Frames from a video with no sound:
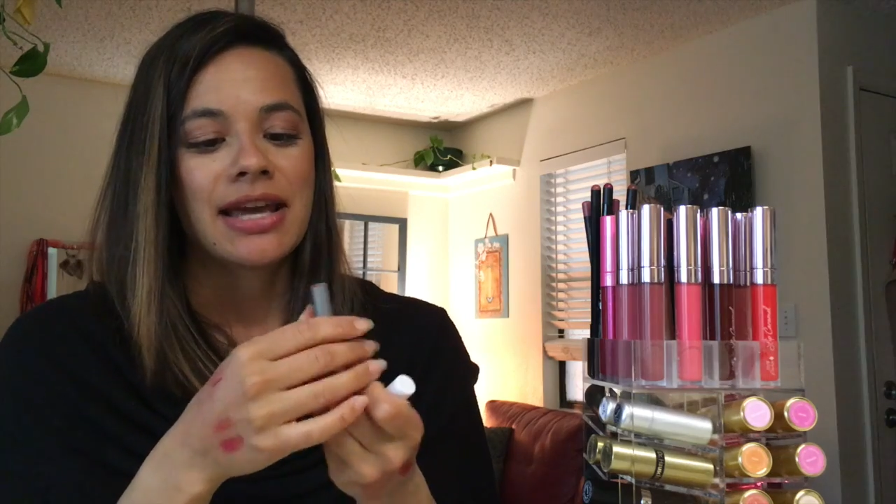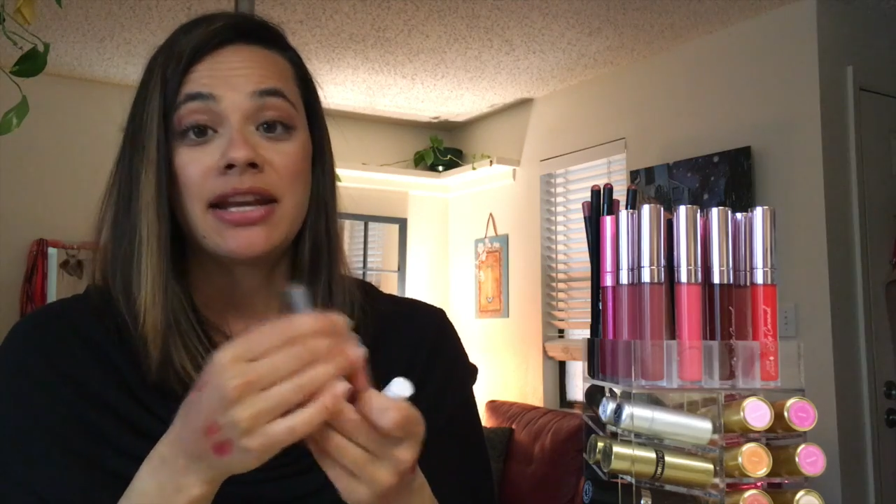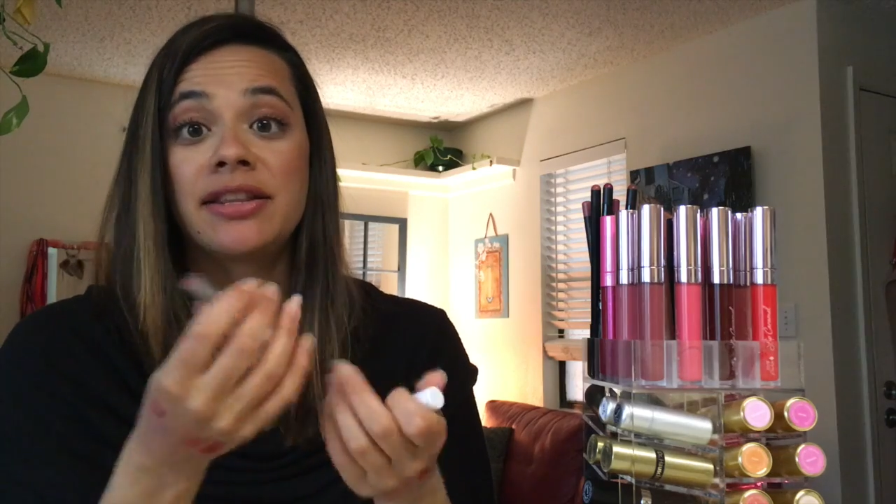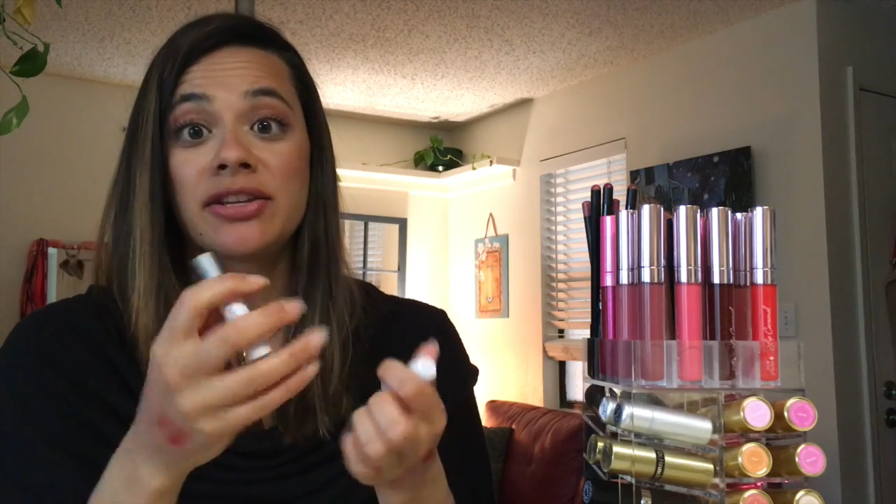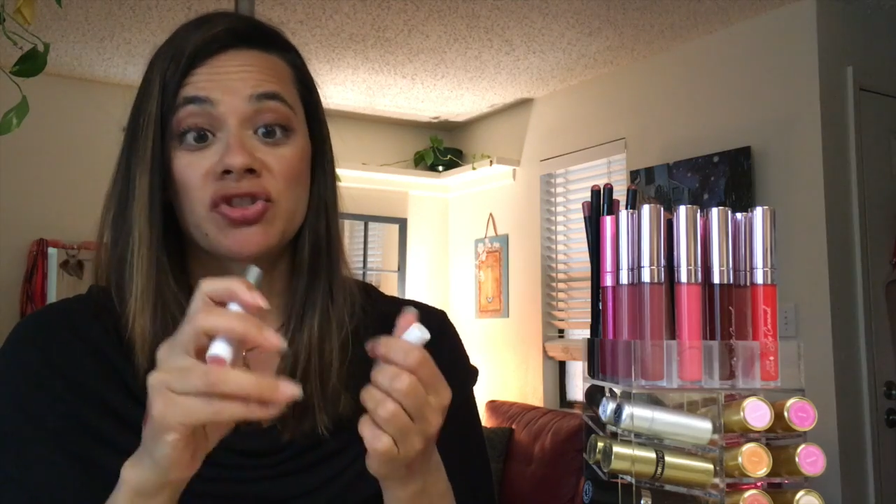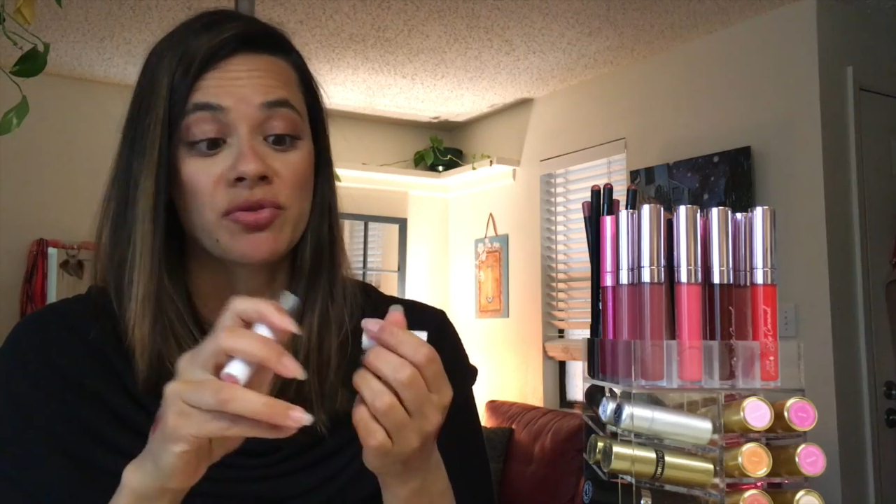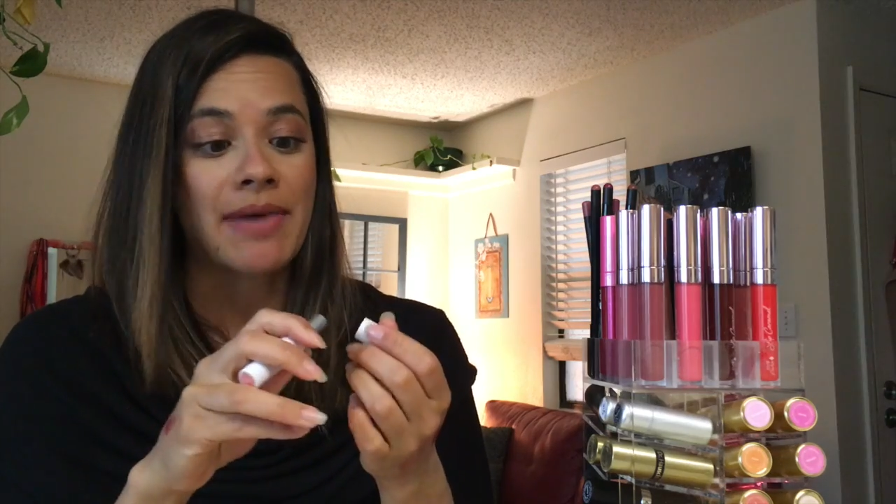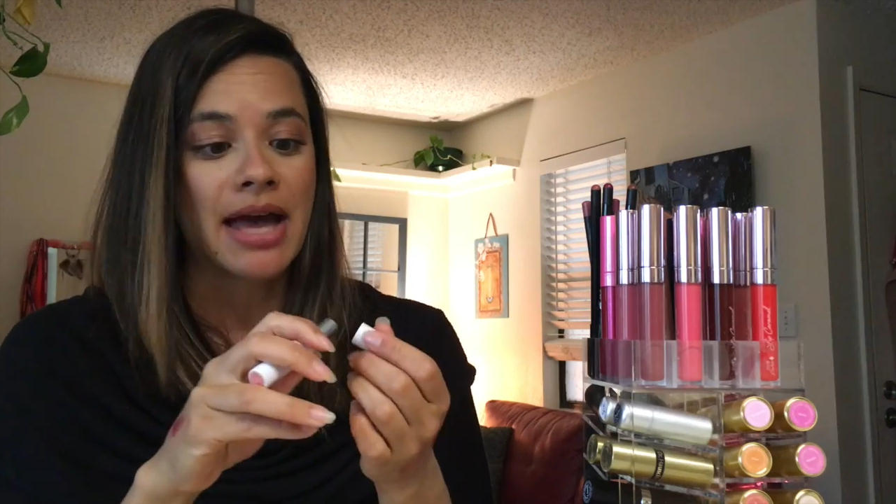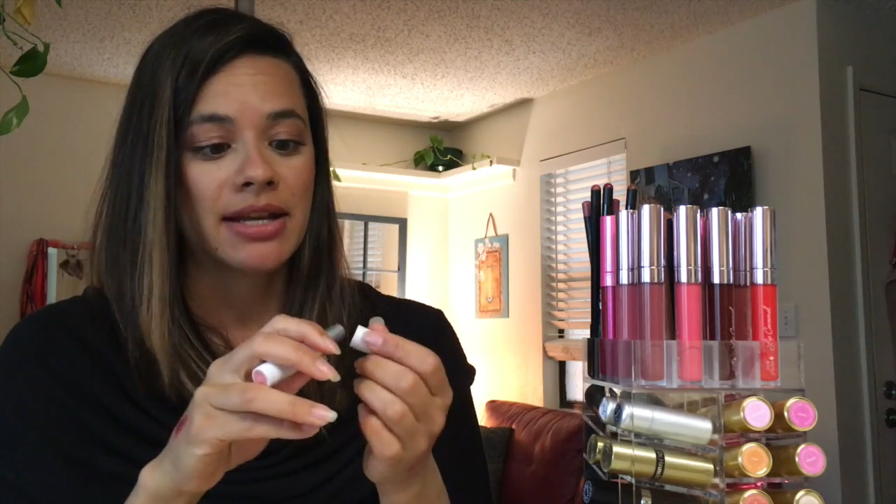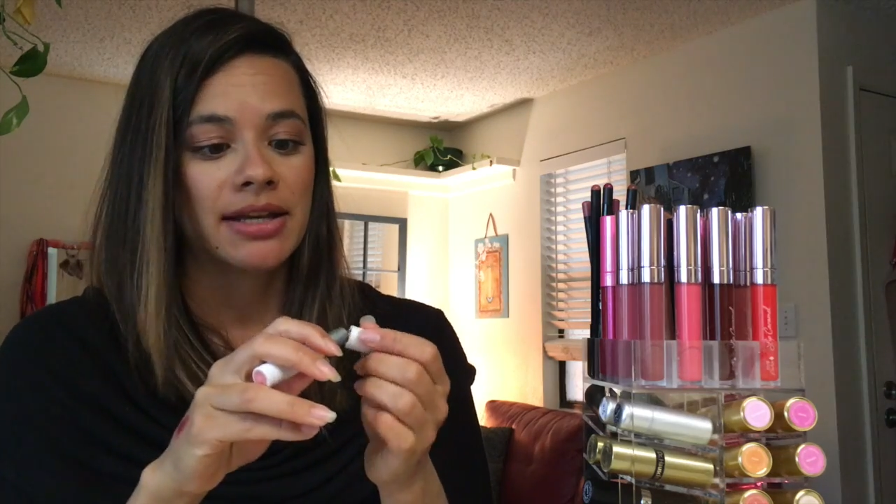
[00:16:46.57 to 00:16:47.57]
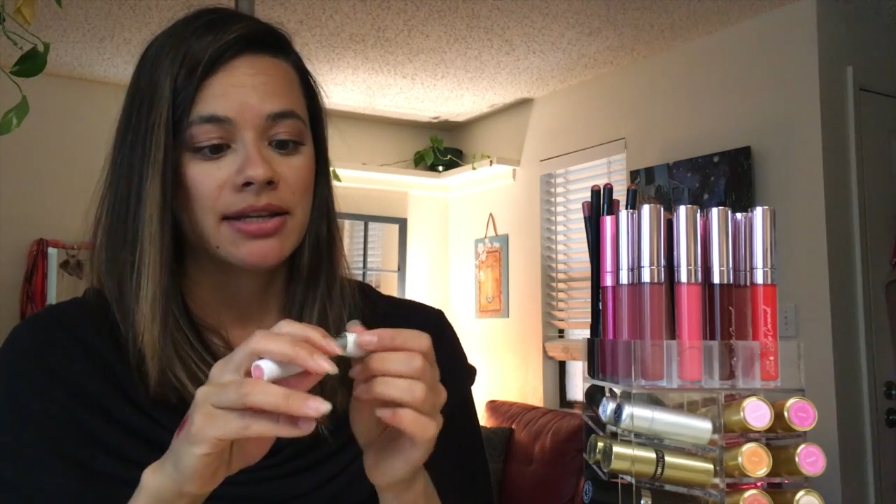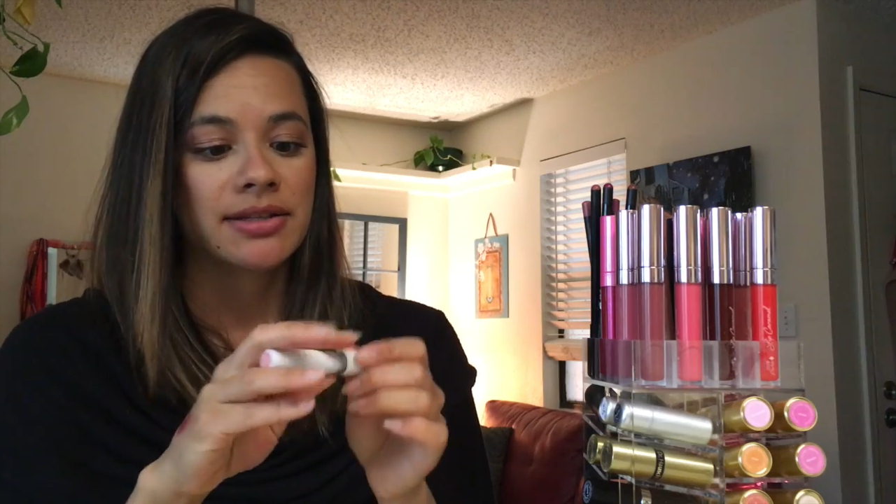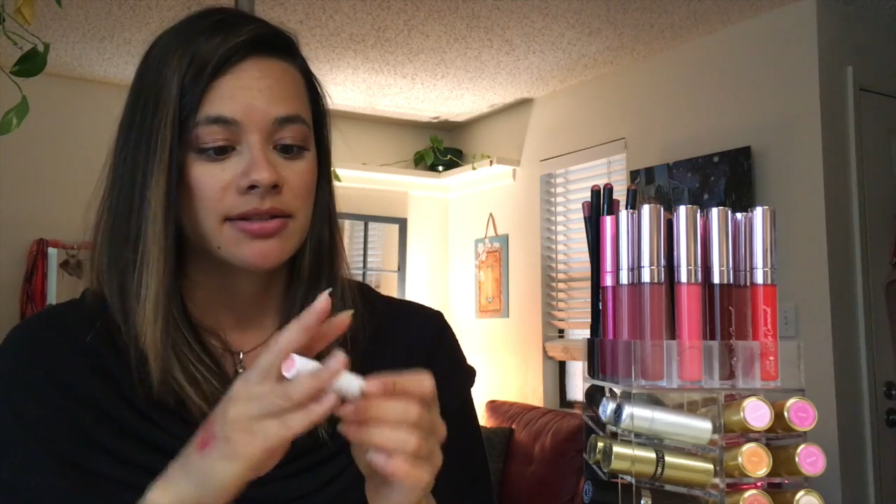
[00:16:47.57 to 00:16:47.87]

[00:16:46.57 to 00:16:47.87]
anything dramatic.